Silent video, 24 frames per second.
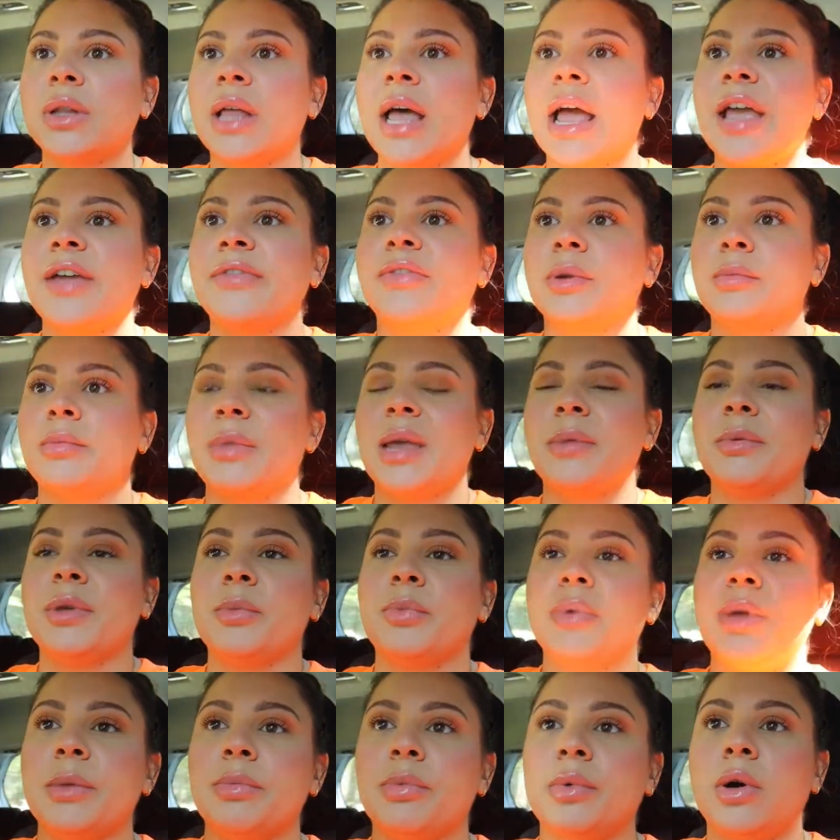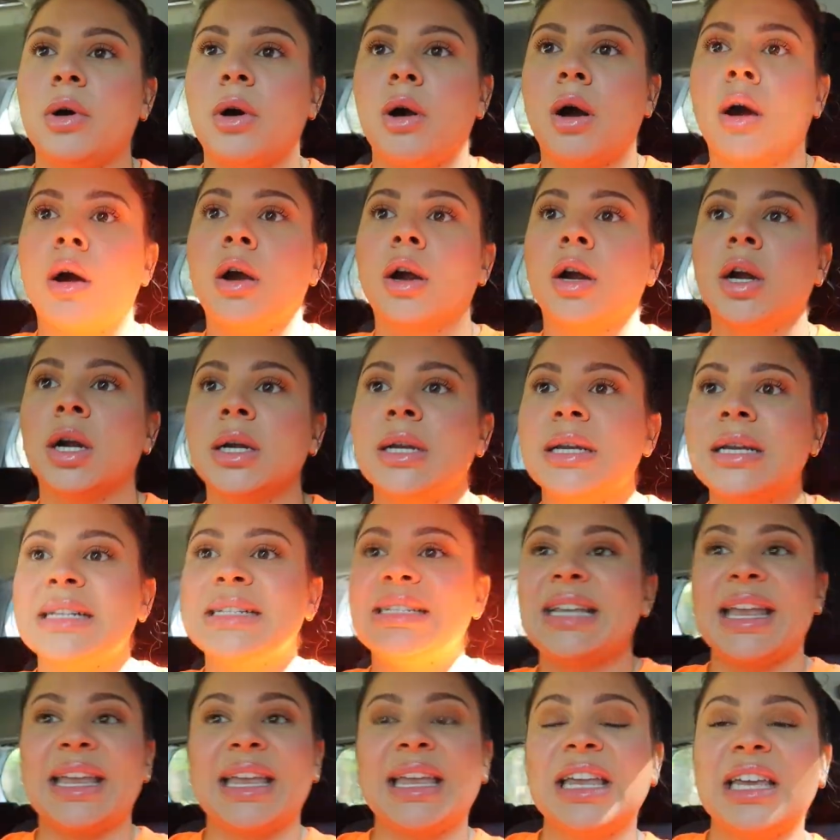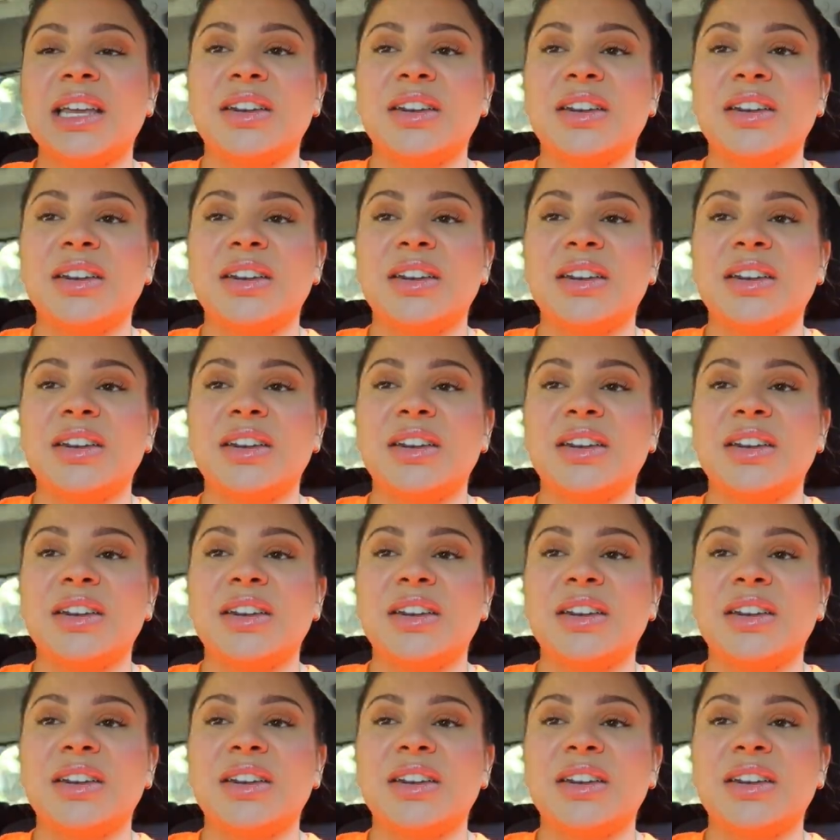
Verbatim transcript: life, and maybe people are taking